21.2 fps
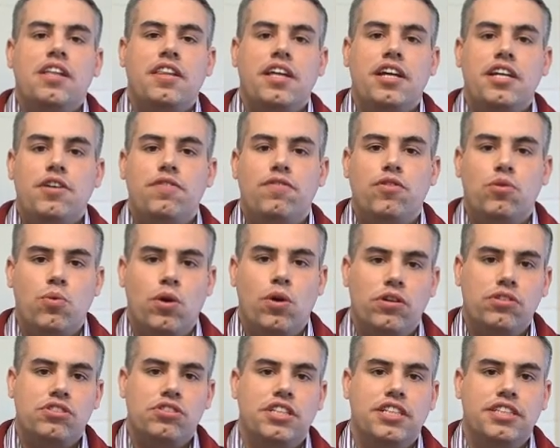Thank you for
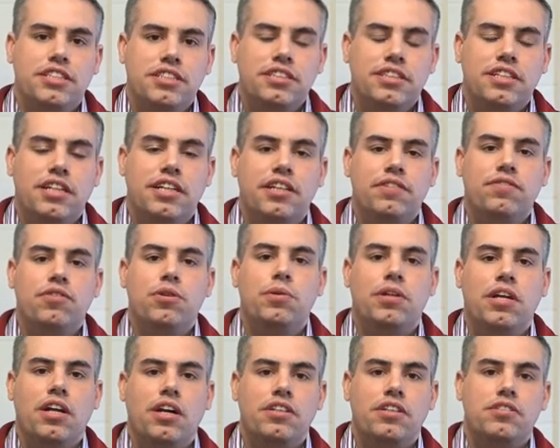watching and if you
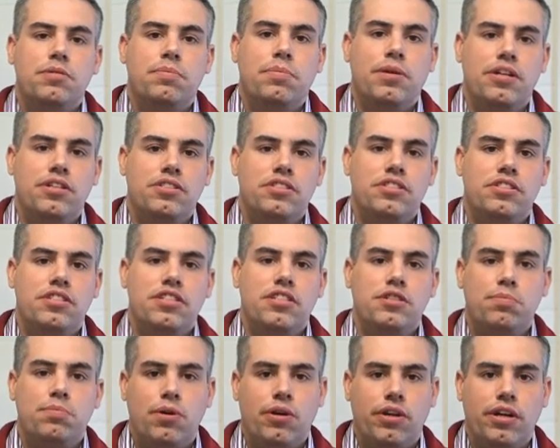would like to purchase
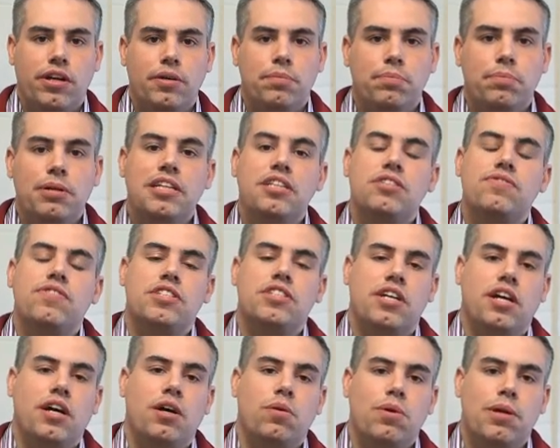this product please
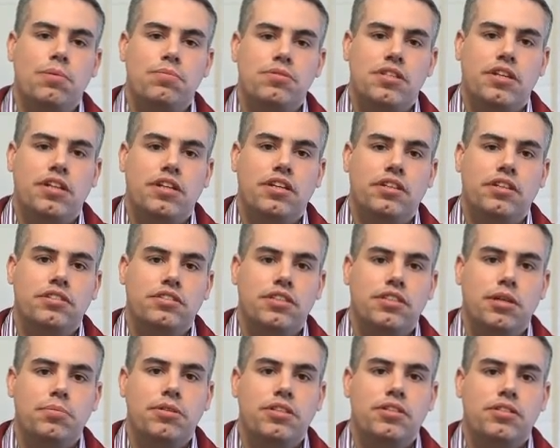visit our website on
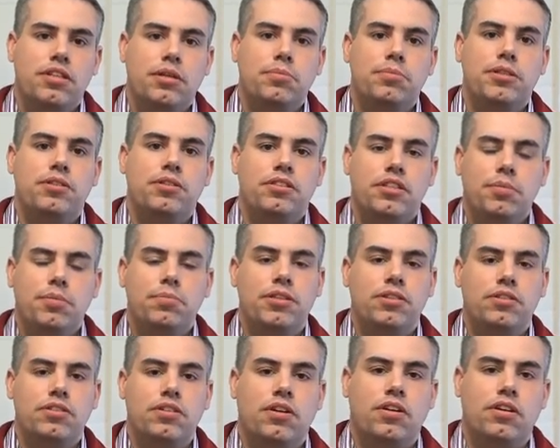
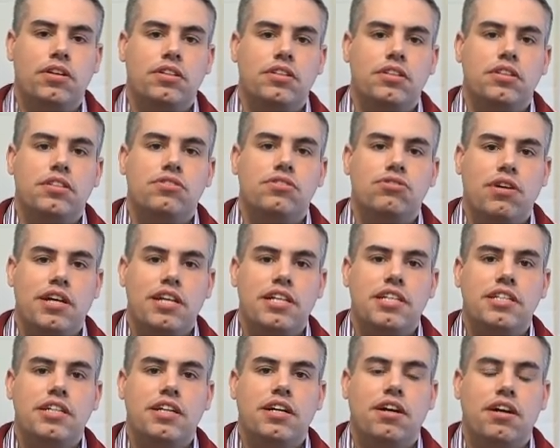
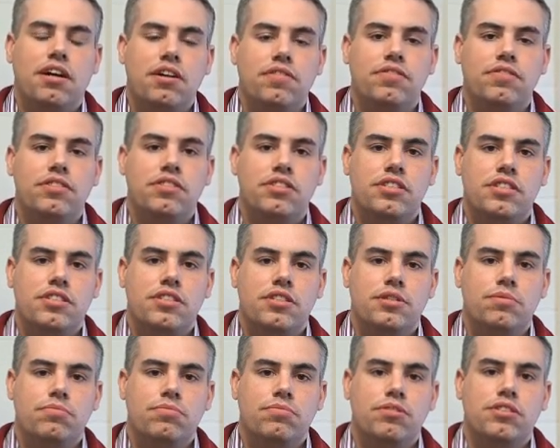
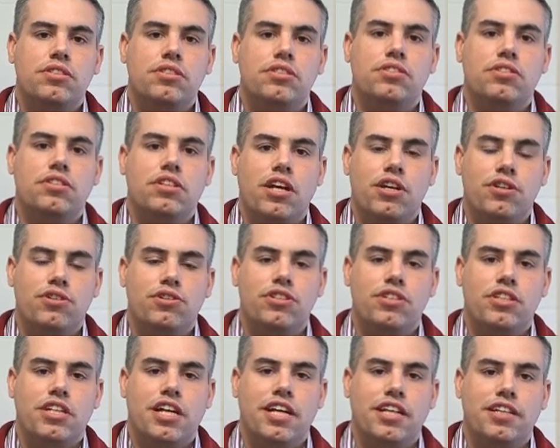
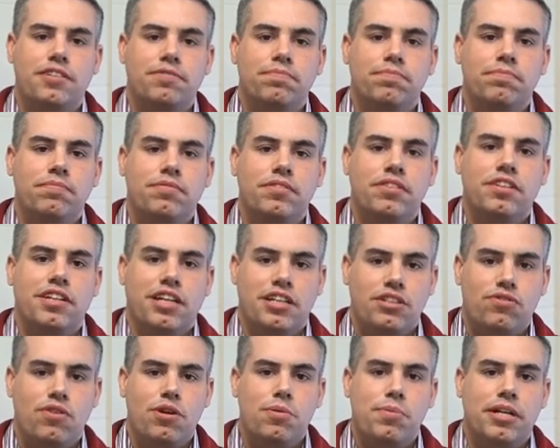www.drain-systems.co.uk.
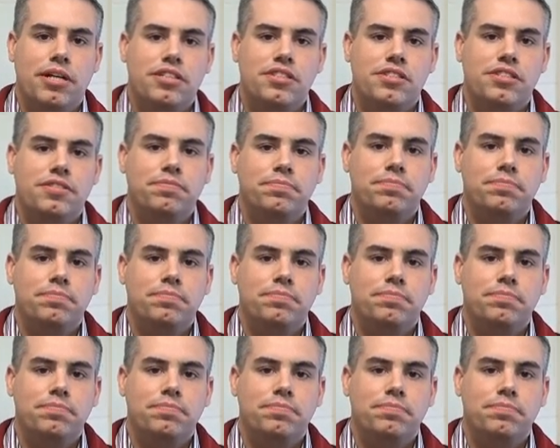Thanks very much.